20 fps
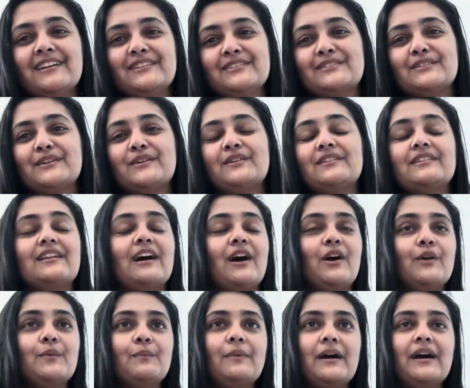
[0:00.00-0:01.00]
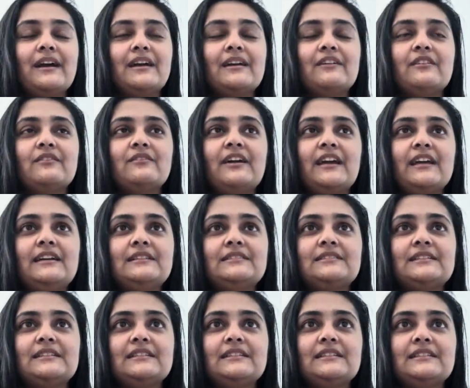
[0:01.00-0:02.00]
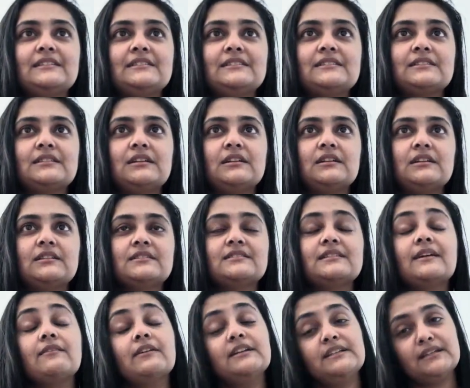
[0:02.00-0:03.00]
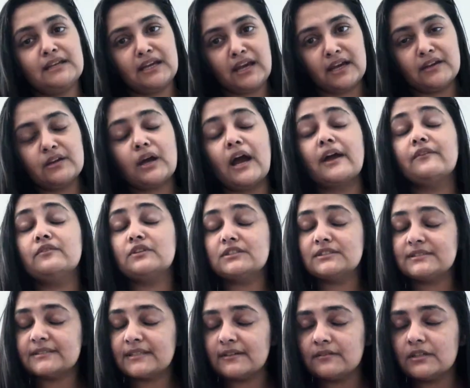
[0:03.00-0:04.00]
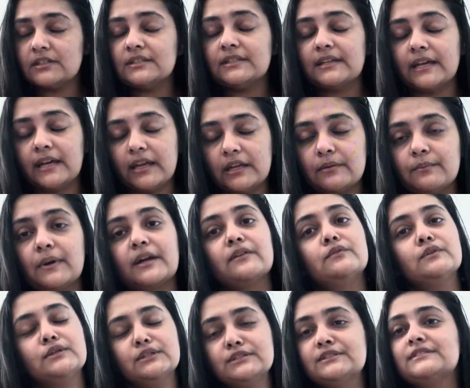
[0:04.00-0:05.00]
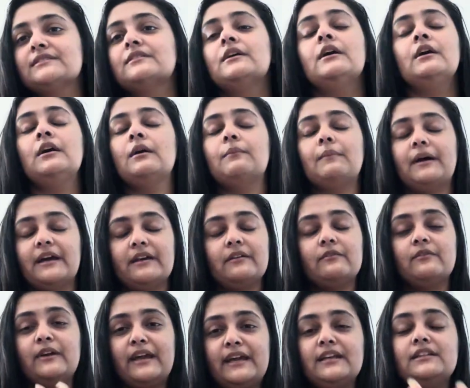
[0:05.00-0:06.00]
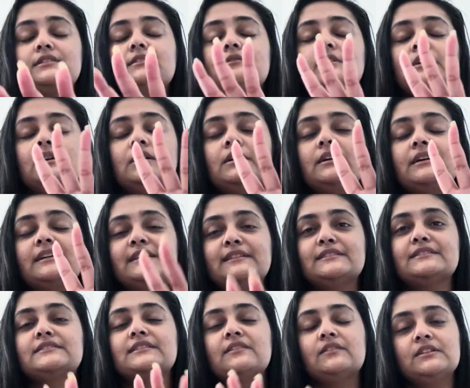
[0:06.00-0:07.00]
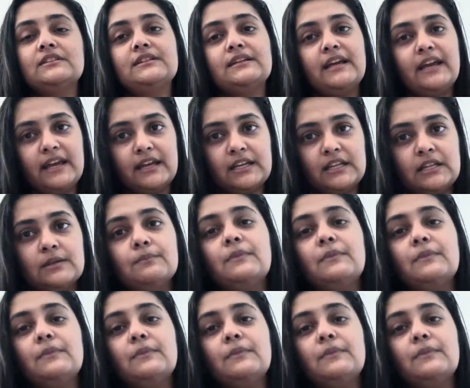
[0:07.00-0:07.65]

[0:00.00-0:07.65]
So now my weight is 70. I was 78. My weight is 78.